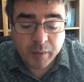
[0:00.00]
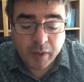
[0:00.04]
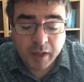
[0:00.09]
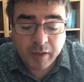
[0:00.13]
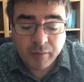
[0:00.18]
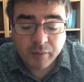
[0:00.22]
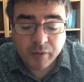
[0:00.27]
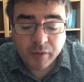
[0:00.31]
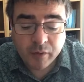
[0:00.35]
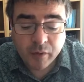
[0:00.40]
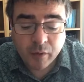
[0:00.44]

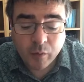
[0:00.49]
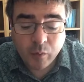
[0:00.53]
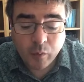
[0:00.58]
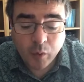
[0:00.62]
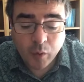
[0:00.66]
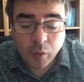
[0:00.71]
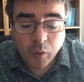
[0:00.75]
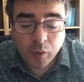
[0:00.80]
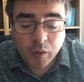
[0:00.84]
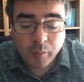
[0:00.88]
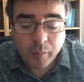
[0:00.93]
even though
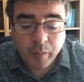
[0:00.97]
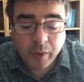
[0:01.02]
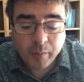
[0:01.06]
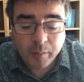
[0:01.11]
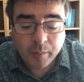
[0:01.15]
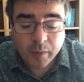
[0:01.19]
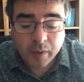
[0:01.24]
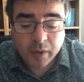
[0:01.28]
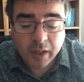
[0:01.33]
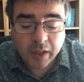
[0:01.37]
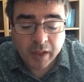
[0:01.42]
all the
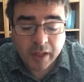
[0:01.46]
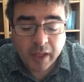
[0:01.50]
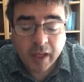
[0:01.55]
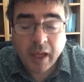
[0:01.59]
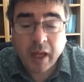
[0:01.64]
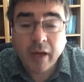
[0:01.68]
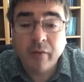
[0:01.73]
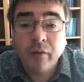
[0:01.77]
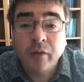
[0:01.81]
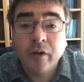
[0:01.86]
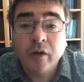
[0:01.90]
people had
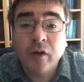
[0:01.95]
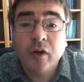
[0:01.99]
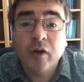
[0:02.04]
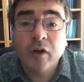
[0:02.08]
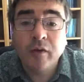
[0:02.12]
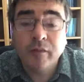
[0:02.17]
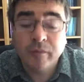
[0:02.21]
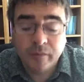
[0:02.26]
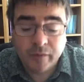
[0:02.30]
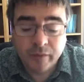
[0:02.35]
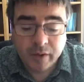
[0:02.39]
high
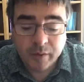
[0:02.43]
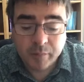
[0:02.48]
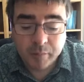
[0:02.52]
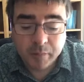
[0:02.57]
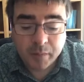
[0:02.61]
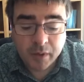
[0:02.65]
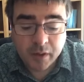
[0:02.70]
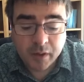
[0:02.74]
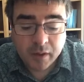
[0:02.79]
regard for them.